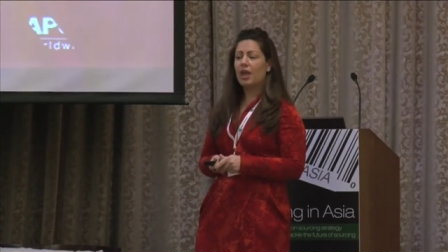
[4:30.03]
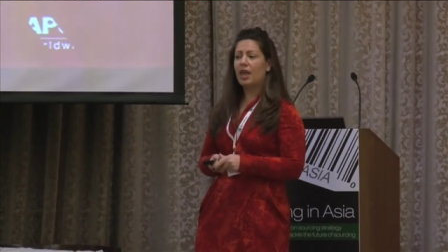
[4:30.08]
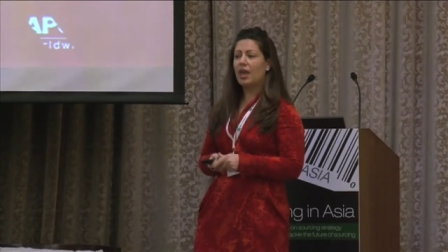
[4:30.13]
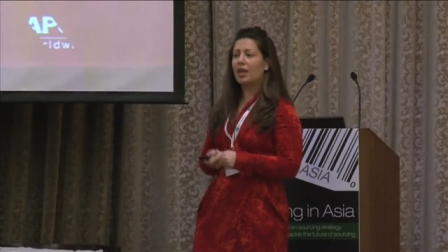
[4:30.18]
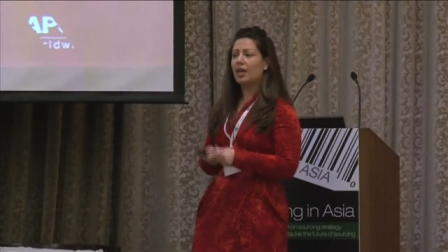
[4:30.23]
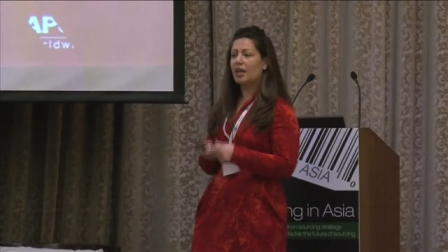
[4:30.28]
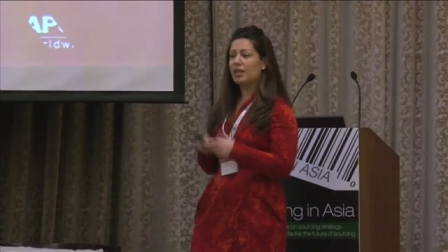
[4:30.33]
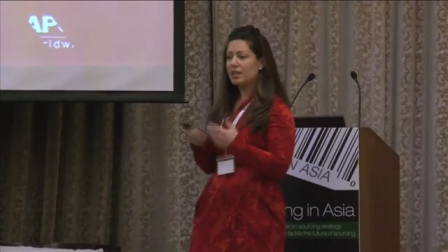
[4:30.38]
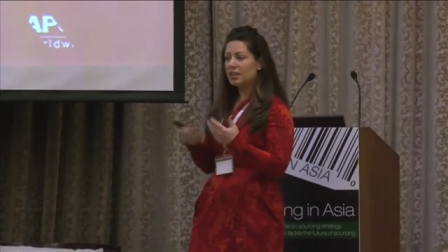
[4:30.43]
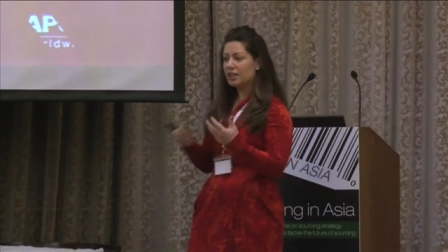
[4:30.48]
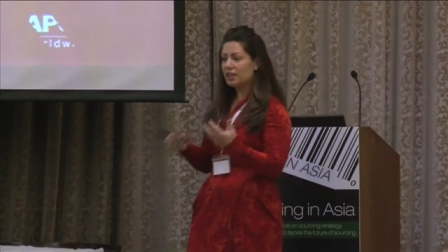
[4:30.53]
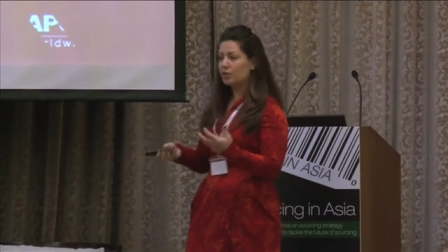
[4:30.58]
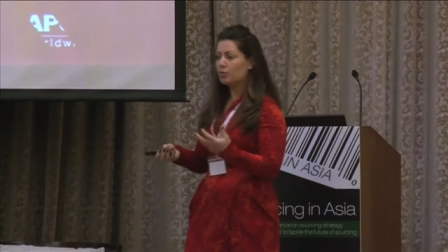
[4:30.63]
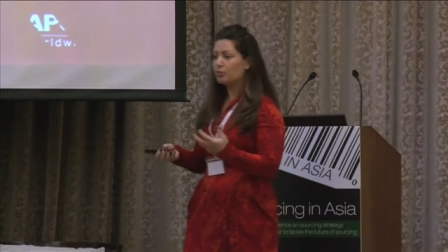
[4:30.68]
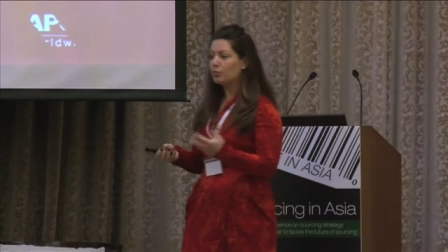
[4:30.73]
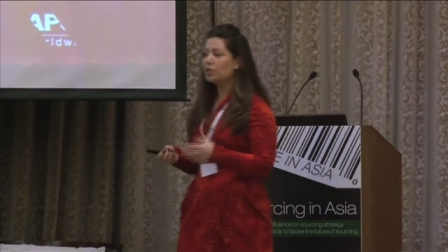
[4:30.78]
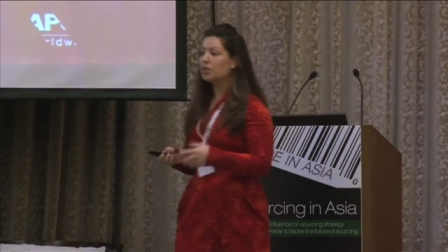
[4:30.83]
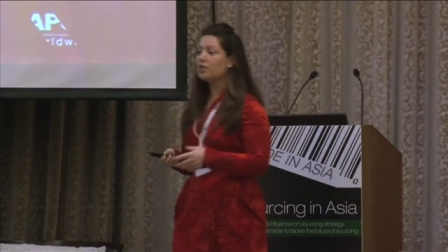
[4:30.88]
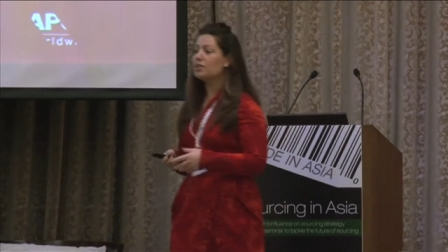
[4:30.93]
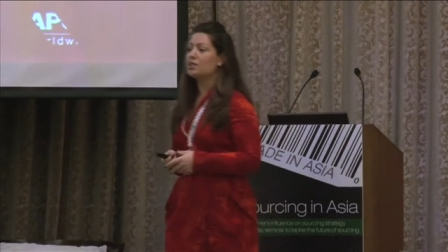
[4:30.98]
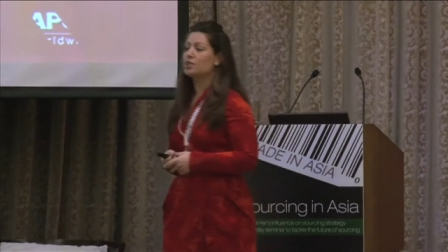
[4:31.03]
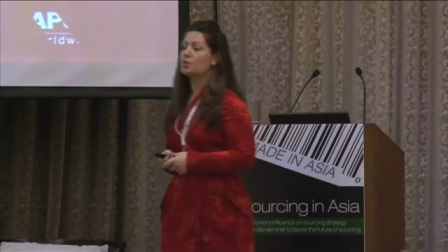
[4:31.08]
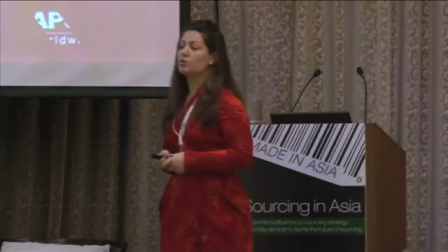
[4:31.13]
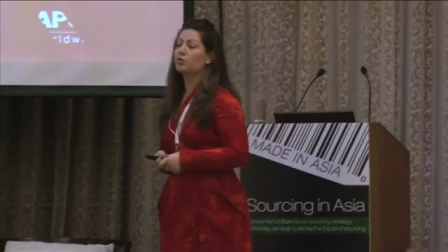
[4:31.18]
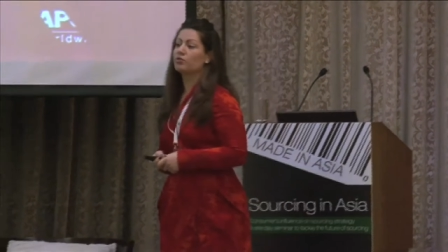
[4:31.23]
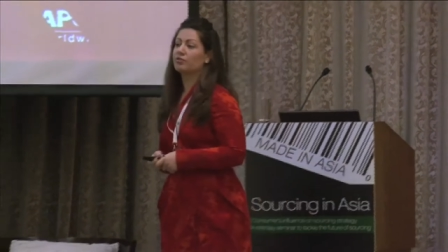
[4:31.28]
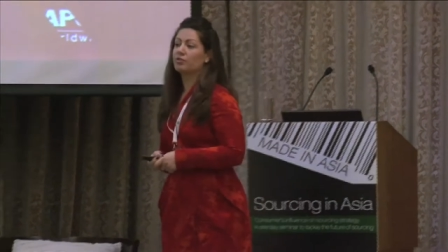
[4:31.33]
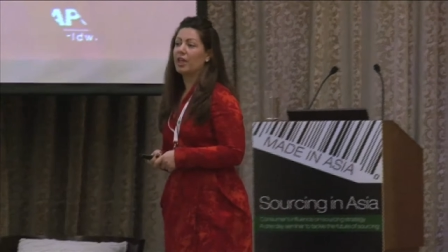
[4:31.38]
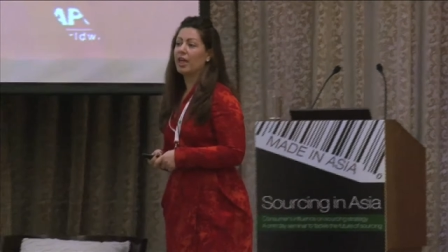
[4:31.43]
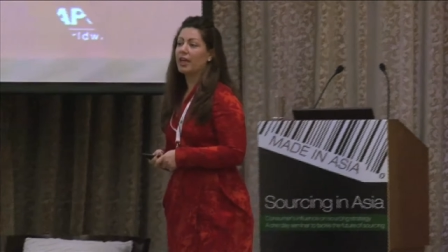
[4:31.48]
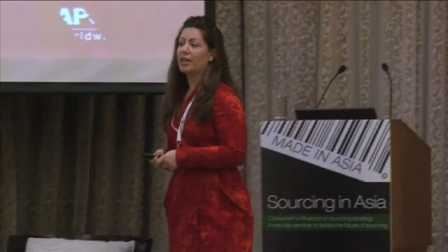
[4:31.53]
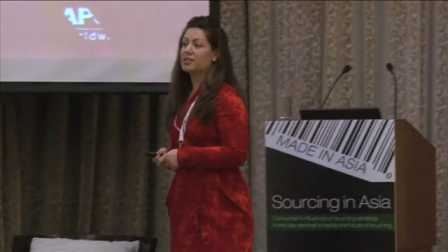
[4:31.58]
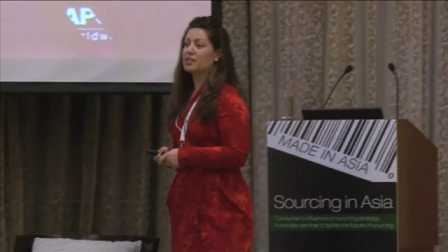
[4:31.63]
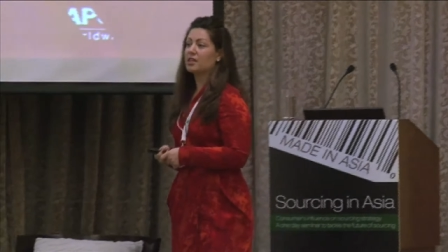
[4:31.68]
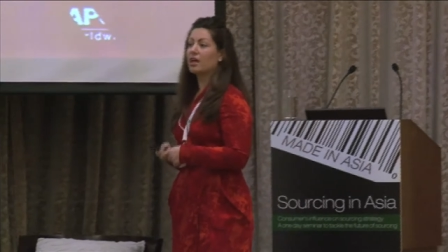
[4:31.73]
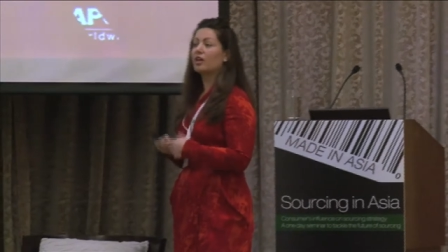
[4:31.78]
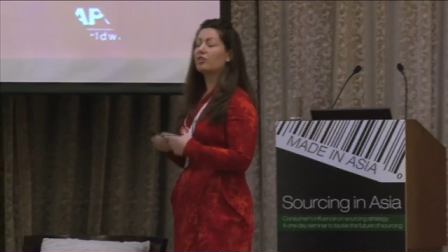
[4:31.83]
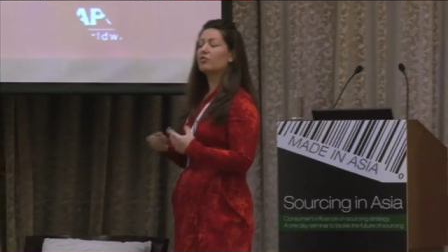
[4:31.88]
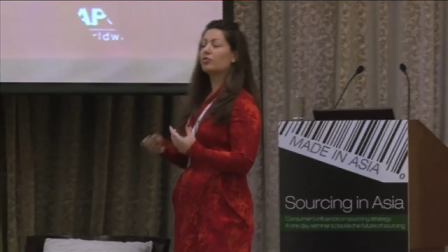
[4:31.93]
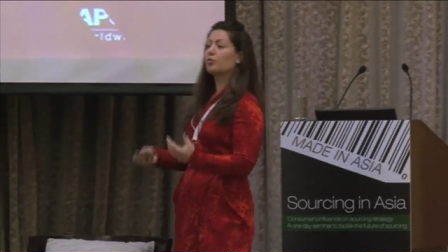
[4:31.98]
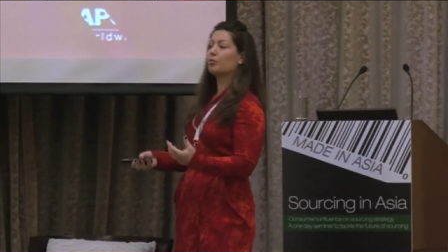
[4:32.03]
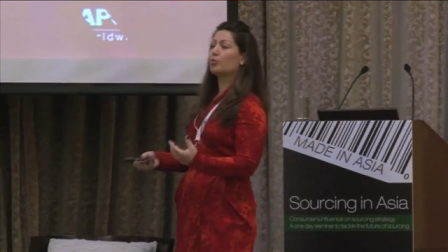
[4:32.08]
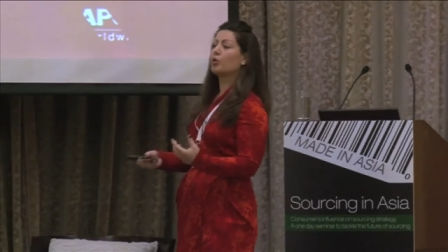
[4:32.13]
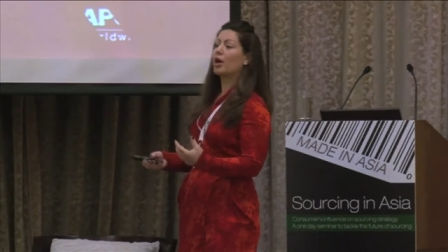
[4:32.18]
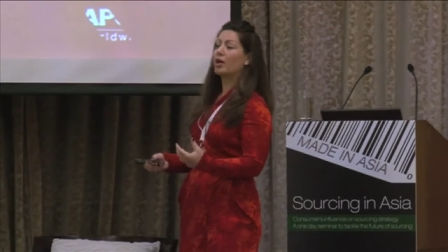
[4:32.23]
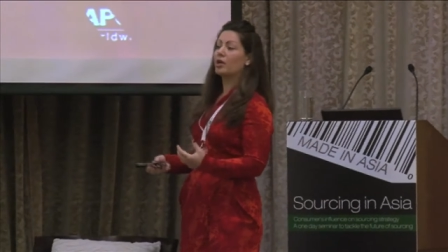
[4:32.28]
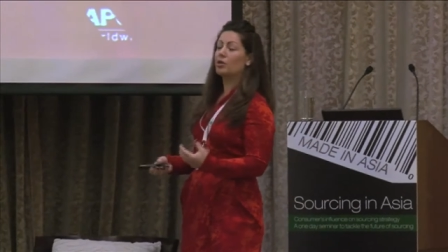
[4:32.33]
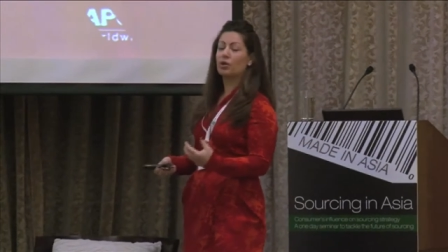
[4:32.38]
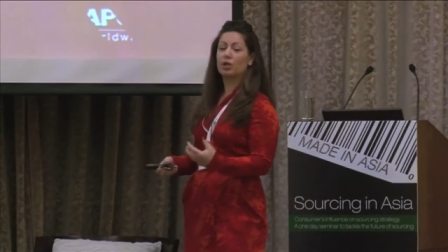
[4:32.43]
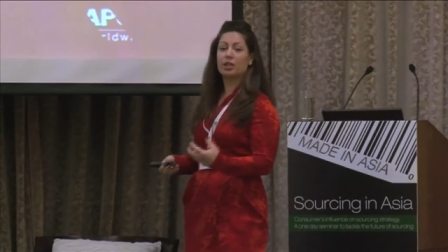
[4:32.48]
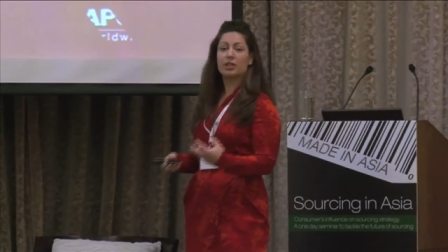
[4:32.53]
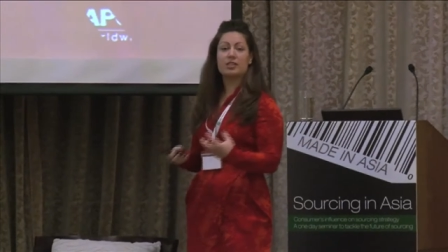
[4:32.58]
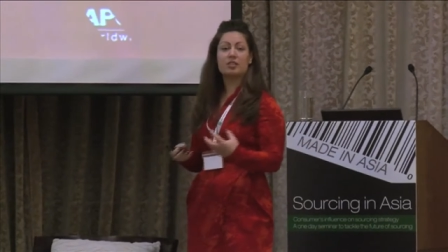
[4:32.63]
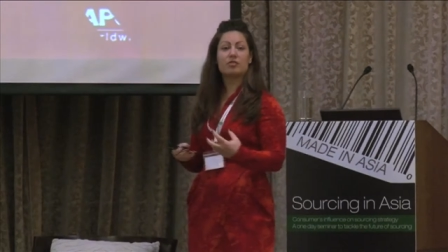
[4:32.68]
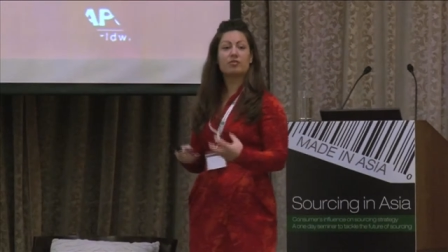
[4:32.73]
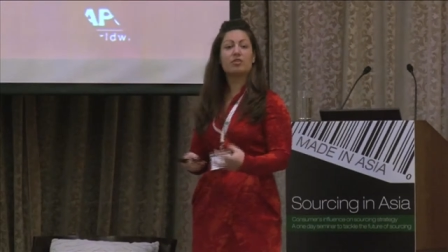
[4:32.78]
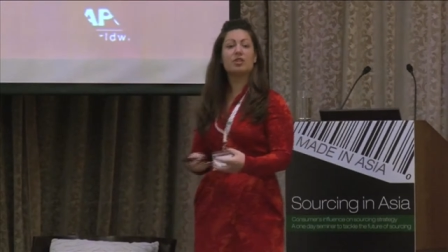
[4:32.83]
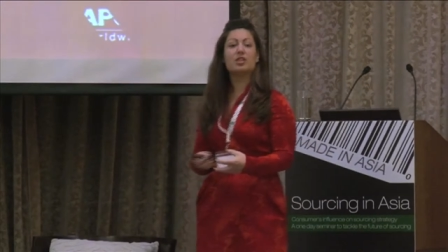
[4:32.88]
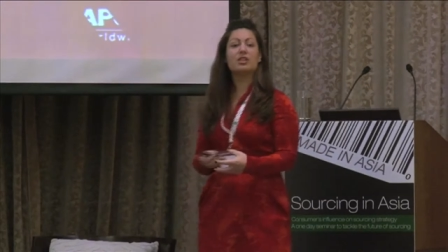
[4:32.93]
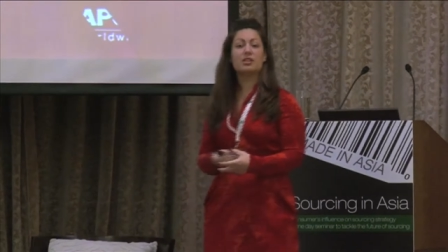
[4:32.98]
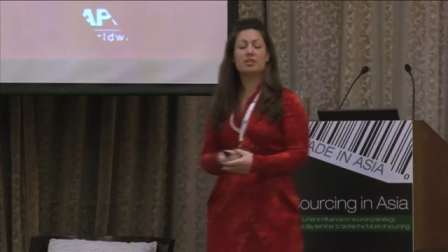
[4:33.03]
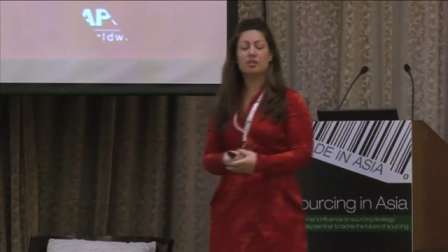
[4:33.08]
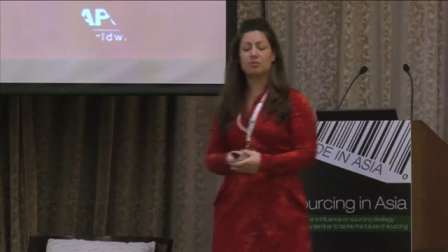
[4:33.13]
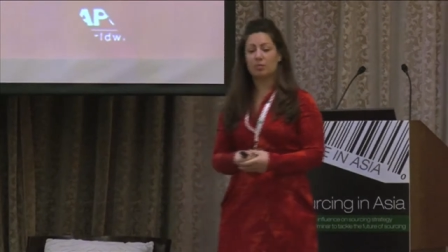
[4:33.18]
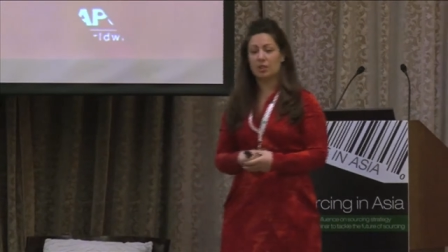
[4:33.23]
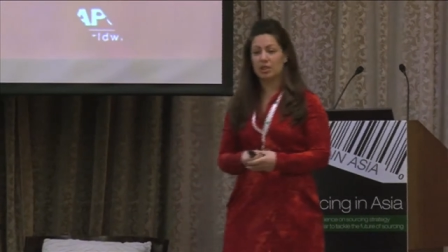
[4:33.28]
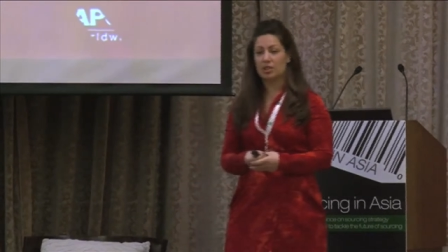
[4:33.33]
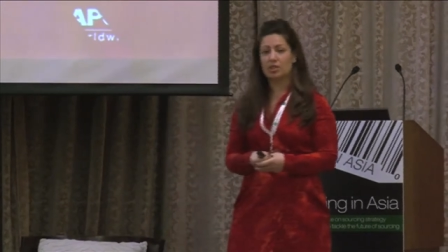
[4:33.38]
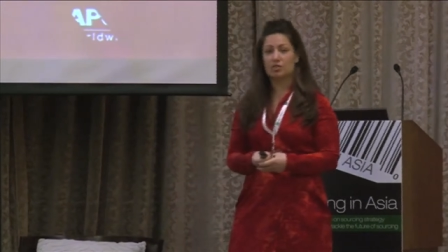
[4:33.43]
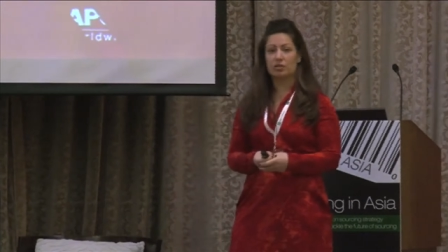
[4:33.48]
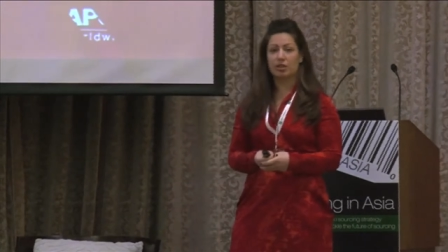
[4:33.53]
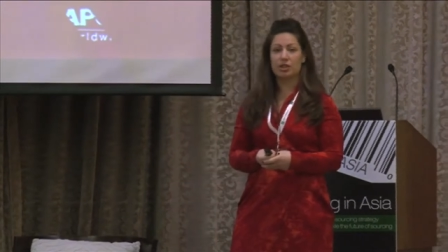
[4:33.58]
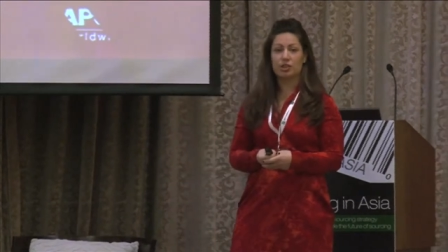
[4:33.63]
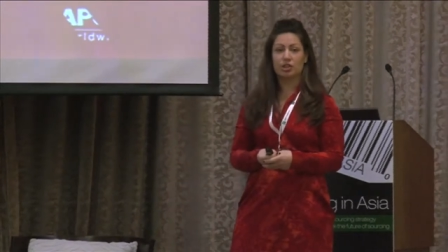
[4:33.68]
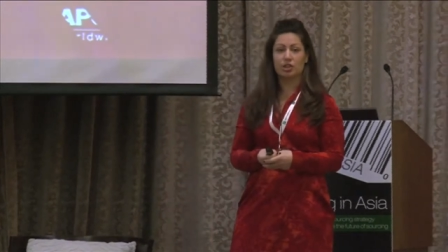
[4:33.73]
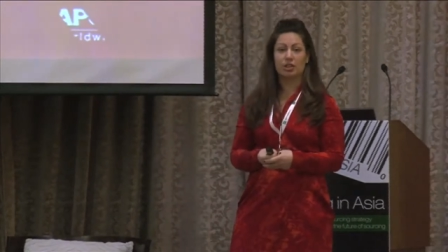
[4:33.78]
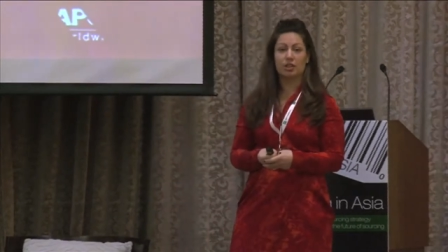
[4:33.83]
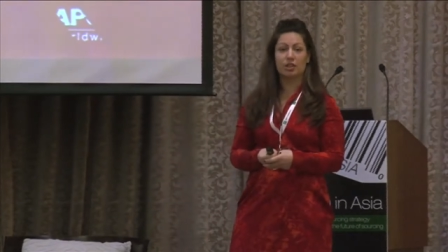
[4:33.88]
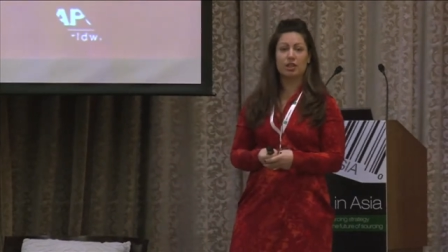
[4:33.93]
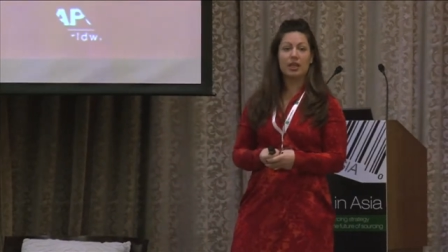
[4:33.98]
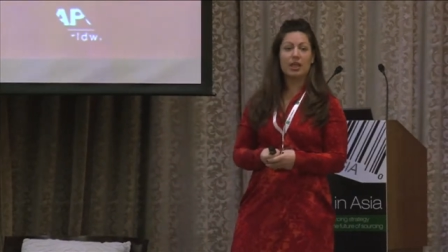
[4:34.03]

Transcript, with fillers: and I think it really does reflect kind of the priorities of this administration.